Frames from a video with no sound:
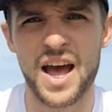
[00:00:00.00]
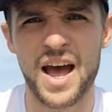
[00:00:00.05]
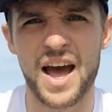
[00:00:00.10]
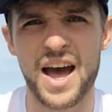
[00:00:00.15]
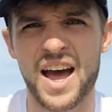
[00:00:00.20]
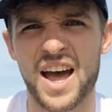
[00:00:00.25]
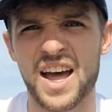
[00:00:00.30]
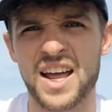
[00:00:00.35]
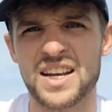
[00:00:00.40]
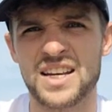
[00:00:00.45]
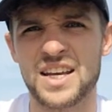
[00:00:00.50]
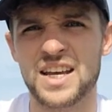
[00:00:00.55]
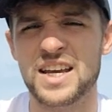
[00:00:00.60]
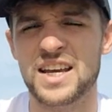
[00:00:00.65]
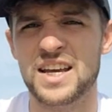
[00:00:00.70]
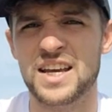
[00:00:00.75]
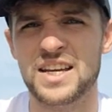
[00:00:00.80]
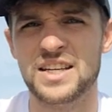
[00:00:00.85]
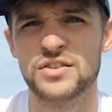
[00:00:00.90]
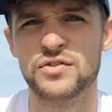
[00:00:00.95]
and
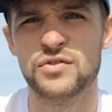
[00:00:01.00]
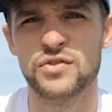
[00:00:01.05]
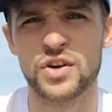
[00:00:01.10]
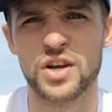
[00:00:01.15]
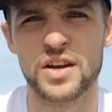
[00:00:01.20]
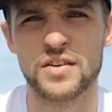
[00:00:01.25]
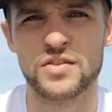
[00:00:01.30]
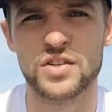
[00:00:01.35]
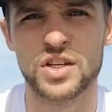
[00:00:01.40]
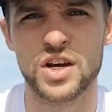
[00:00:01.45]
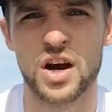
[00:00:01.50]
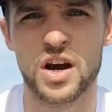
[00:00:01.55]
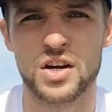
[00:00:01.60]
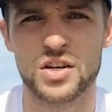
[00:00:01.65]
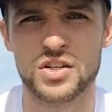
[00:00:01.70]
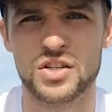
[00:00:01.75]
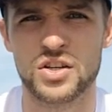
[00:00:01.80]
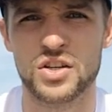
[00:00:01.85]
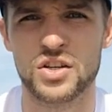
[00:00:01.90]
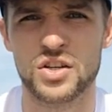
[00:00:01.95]
it is free of
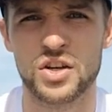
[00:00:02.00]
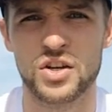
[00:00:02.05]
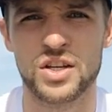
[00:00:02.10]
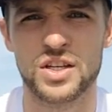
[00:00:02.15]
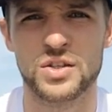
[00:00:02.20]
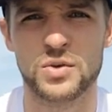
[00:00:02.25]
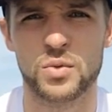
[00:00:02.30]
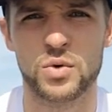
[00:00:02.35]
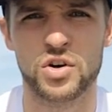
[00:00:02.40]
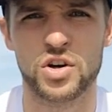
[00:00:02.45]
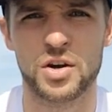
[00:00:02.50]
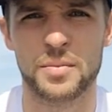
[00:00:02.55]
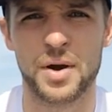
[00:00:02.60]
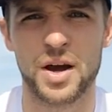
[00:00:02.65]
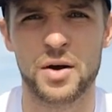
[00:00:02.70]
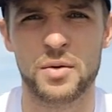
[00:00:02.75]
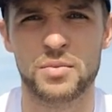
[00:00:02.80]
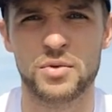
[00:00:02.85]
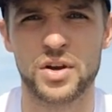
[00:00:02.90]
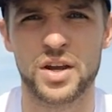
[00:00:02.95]
charge, so you don't need to worry
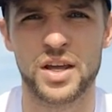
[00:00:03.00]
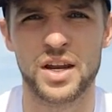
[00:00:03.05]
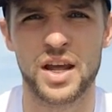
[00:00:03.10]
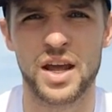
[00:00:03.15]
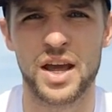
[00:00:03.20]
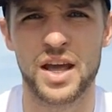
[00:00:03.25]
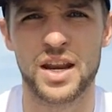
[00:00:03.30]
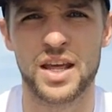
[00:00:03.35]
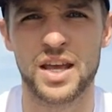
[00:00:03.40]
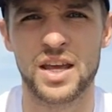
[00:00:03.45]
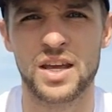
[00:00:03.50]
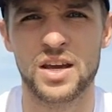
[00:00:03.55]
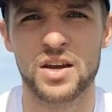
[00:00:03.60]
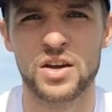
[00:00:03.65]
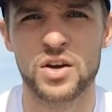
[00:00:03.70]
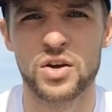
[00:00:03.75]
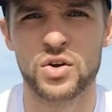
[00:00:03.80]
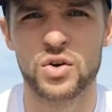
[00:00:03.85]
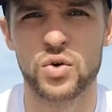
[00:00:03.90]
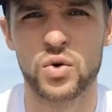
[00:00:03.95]
about bringing any
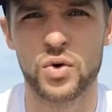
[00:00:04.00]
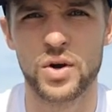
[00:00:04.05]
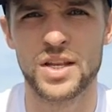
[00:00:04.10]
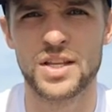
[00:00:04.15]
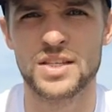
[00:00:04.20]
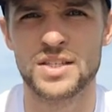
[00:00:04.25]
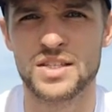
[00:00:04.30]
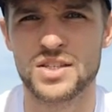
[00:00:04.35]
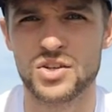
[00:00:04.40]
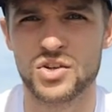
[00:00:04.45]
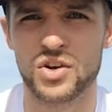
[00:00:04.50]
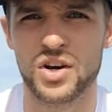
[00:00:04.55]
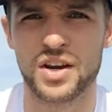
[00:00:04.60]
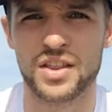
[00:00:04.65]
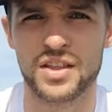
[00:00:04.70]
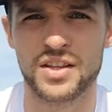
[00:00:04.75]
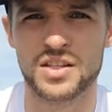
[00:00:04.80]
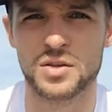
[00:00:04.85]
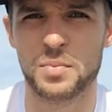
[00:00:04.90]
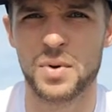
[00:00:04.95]
coins or
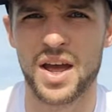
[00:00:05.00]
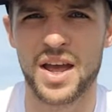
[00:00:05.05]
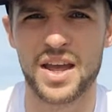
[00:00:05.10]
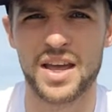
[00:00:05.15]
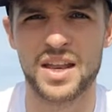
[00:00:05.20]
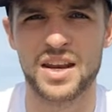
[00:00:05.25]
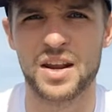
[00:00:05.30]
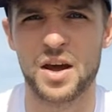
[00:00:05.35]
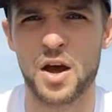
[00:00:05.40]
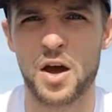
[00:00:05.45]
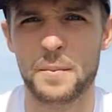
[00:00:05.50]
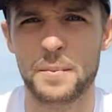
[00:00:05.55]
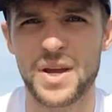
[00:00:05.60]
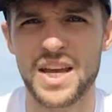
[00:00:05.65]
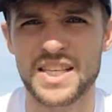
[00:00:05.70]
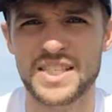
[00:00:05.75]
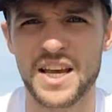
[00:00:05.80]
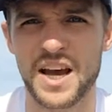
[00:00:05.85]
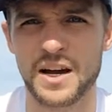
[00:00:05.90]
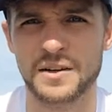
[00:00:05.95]
anything to pay in a
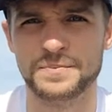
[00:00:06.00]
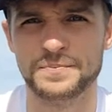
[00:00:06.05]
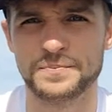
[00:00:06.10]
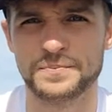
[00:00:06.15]
meter.